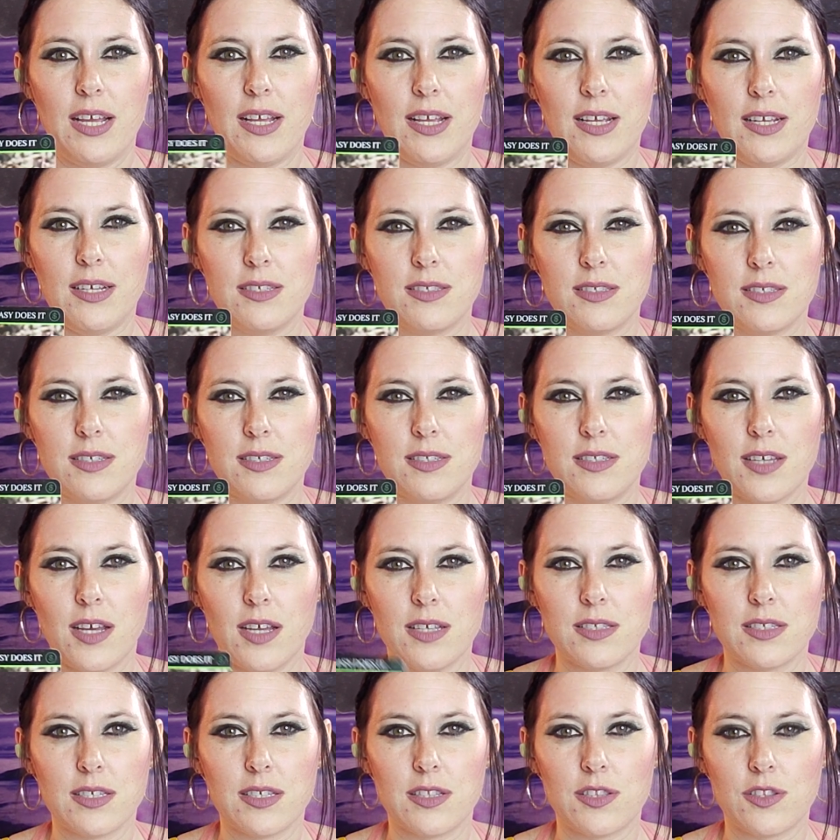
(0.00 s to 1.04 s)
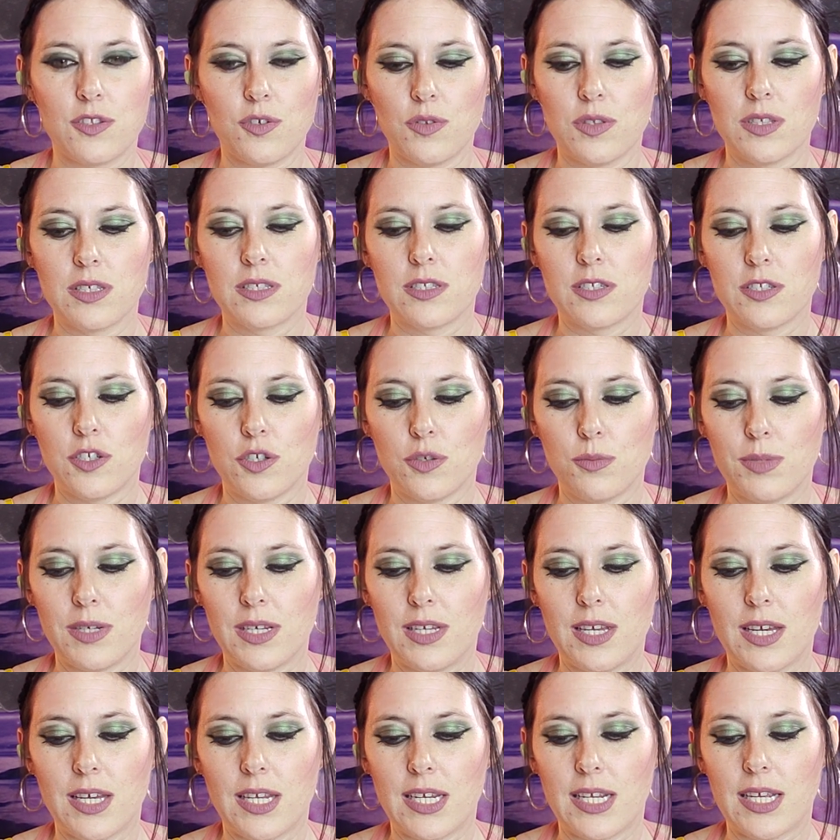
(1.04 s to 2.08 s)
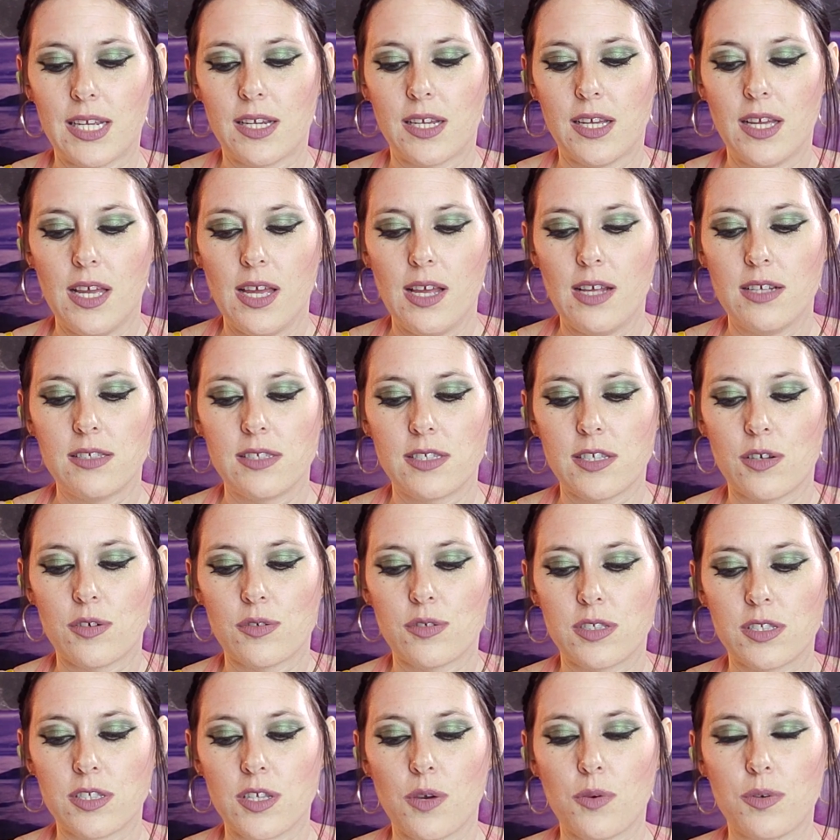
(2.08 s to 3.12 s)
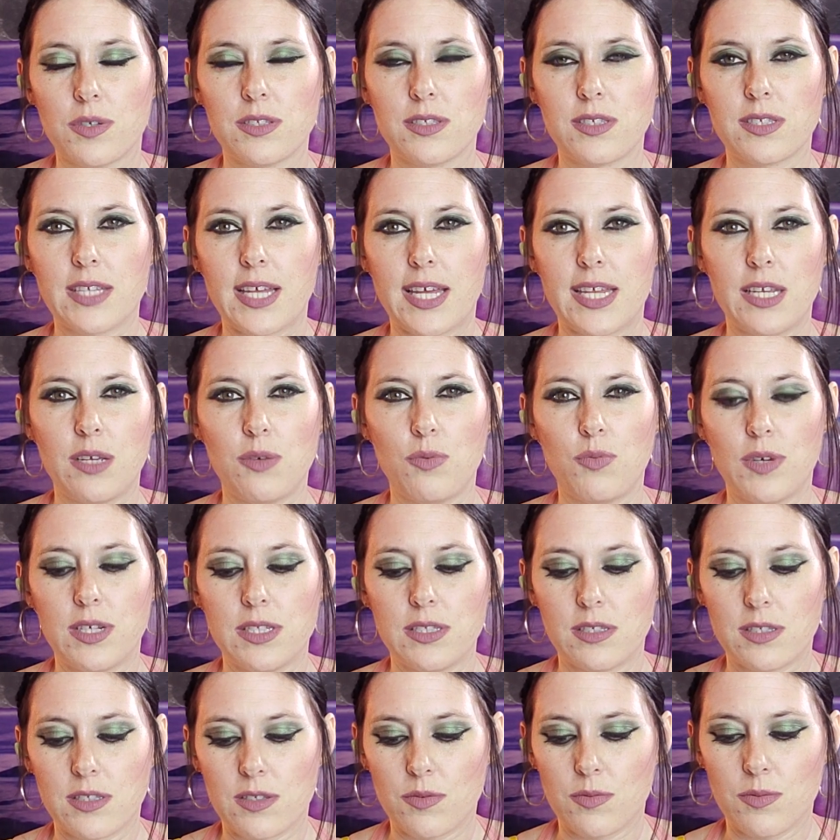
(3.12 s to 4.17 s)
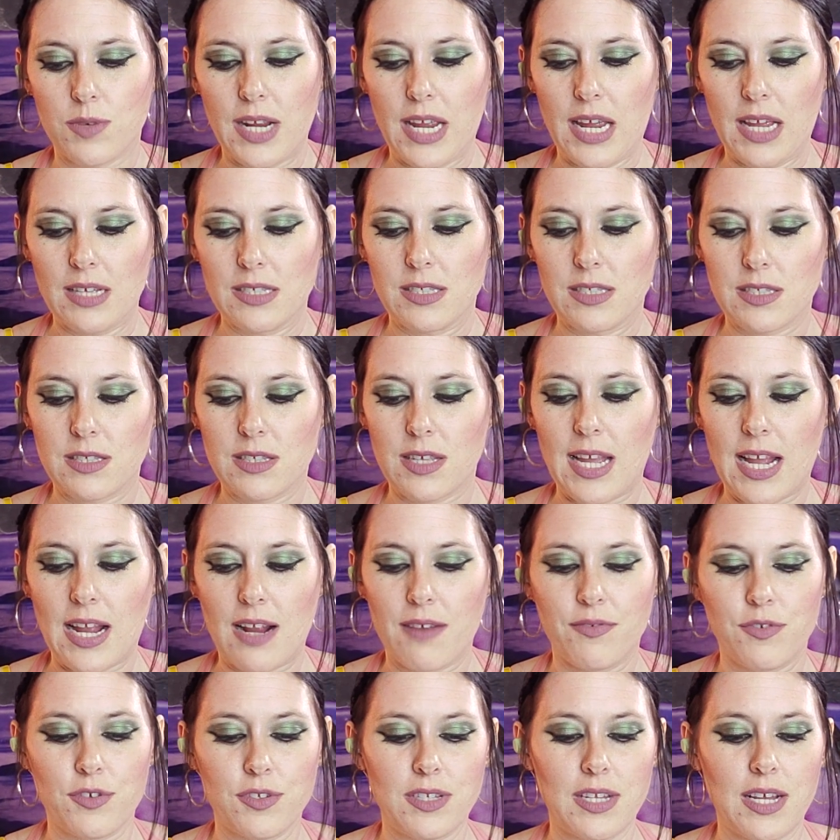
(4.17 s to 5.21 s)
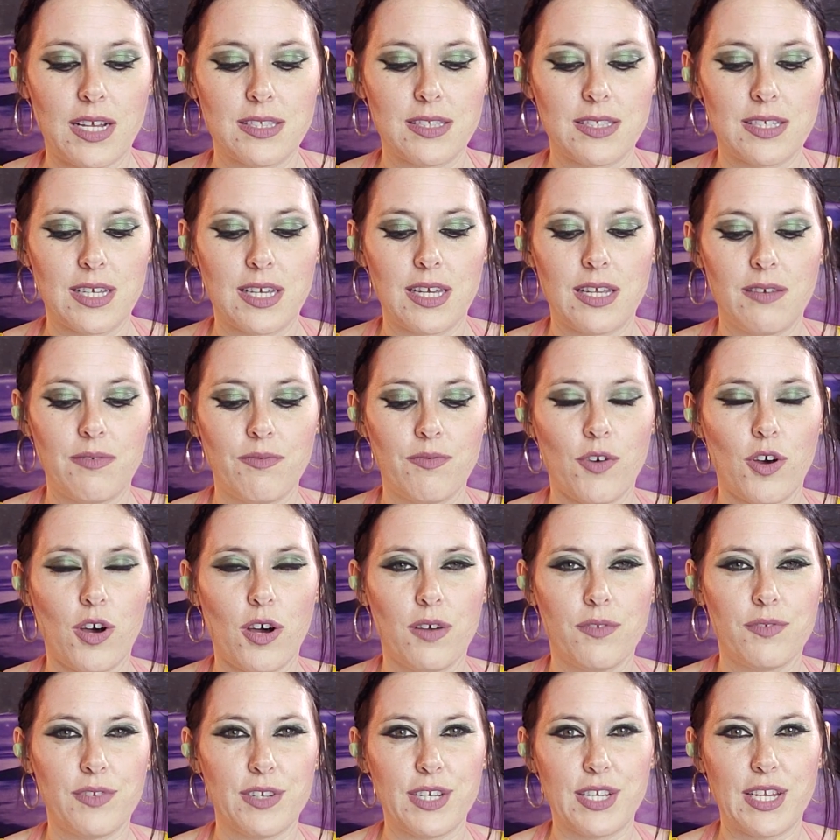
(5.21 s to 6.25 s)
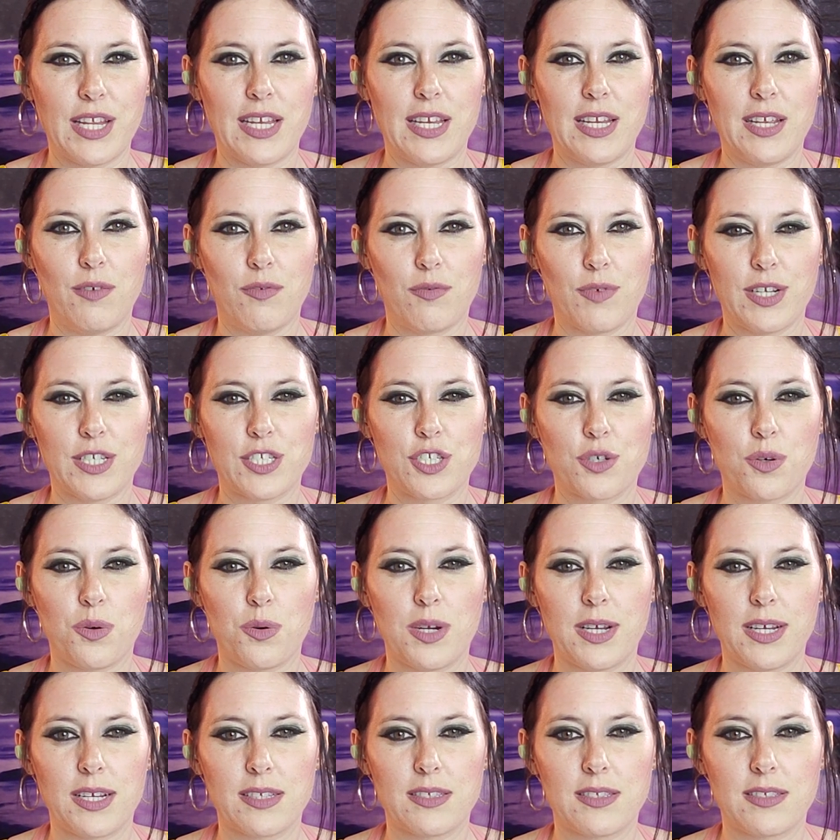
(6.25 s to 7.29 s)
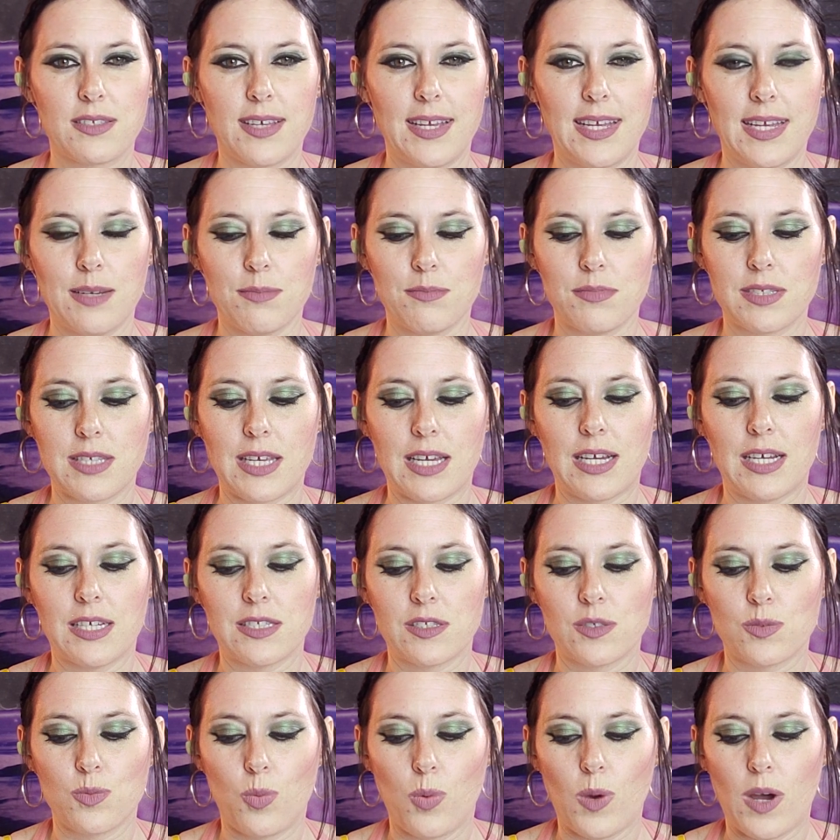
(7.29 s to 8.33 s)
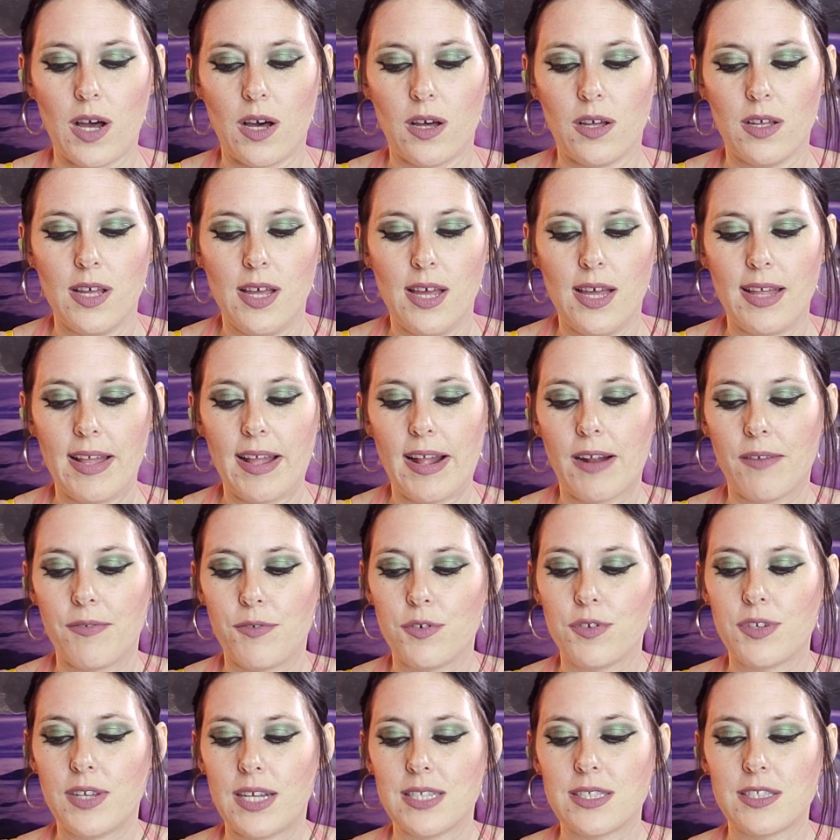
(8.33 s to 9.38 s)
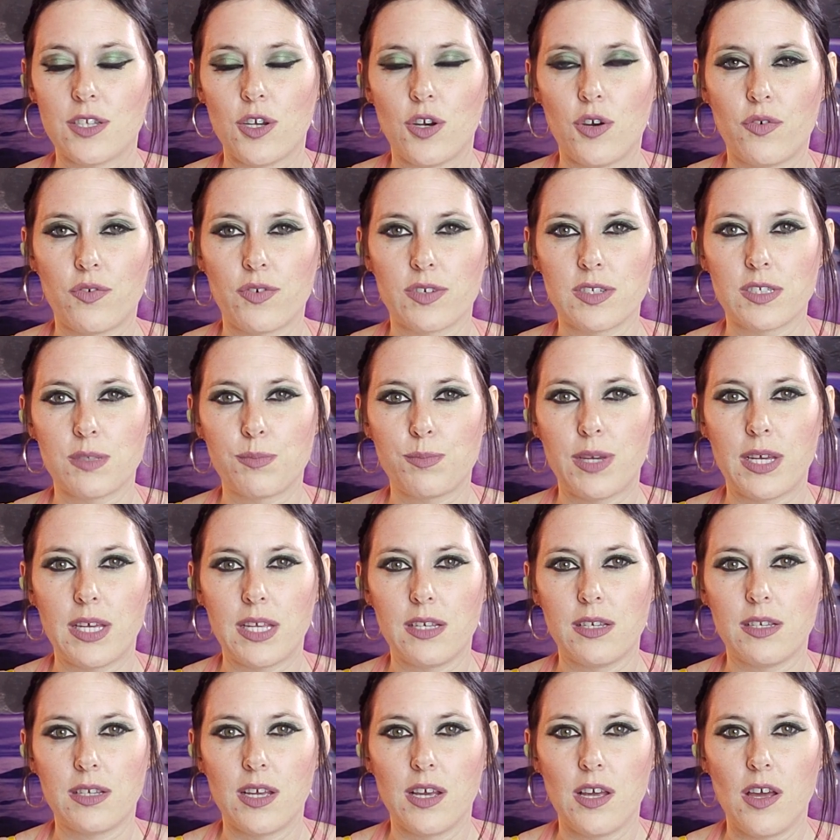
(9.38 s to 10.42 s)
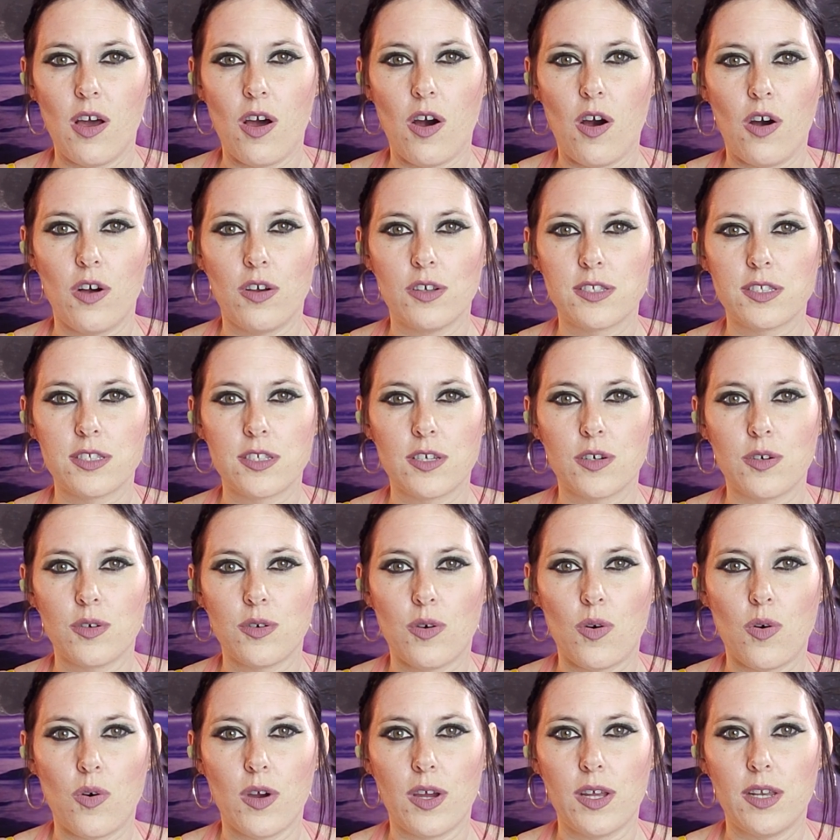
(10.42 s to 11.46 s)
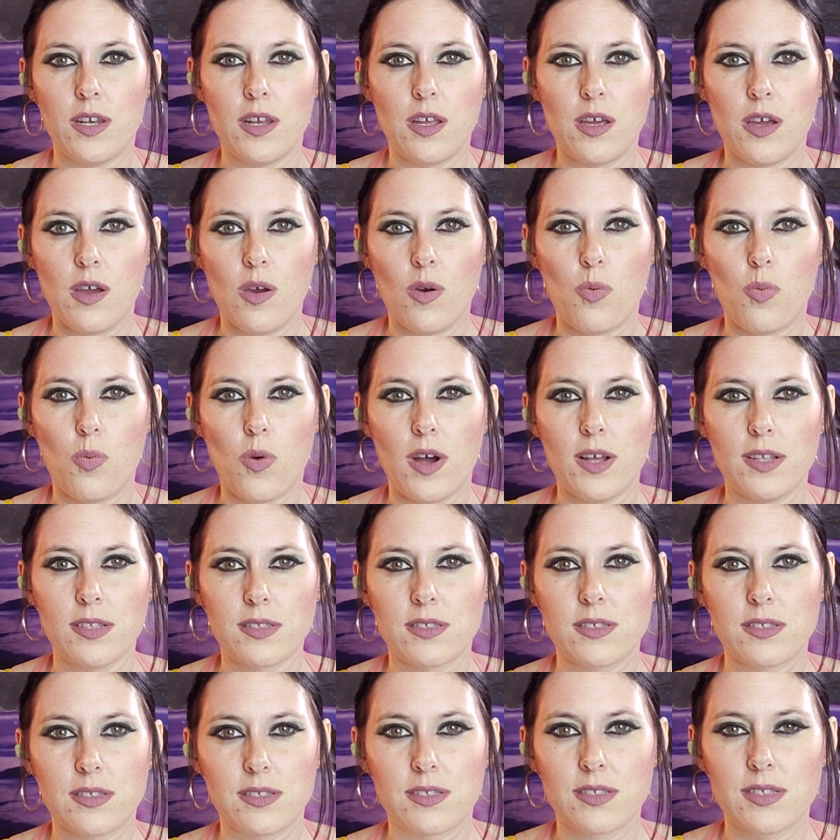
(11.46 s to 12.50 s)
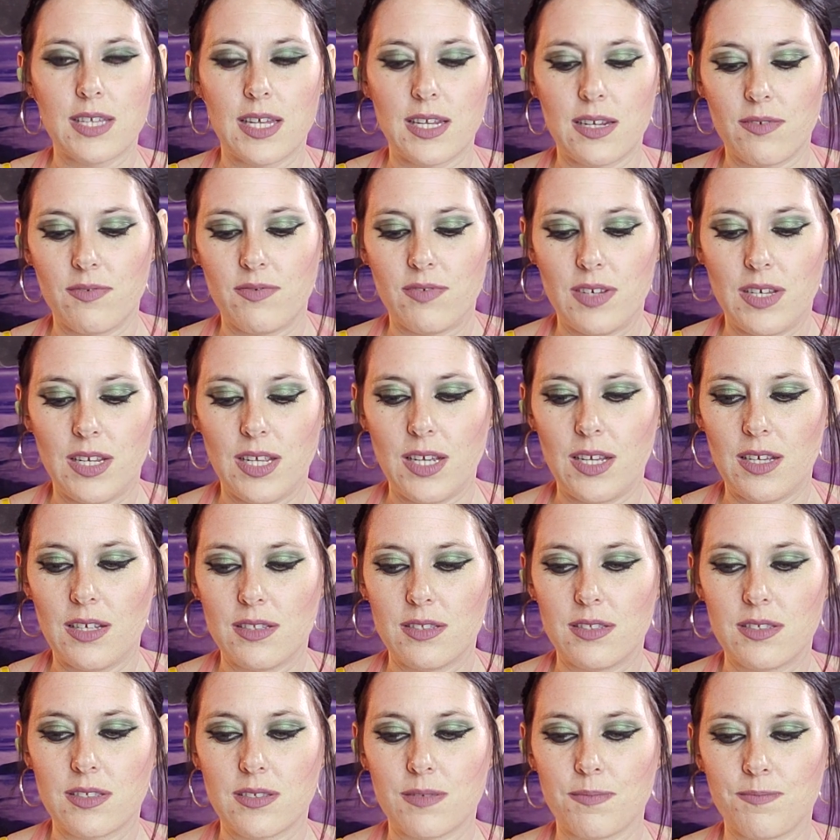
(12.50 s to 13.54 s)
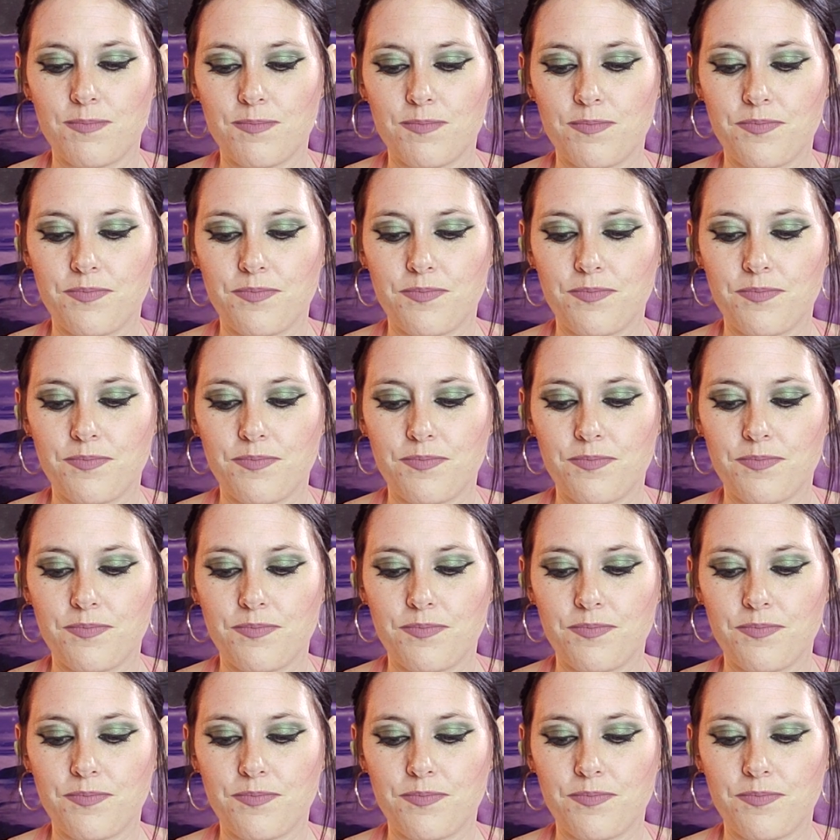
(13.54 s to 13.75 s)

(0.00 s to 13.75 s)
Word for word: Easy does it through this new beginning. So slow and steady wins the race. Careful not to get involved in any rich quick schemes as well. Careful not to overspend also on wants instead of needs.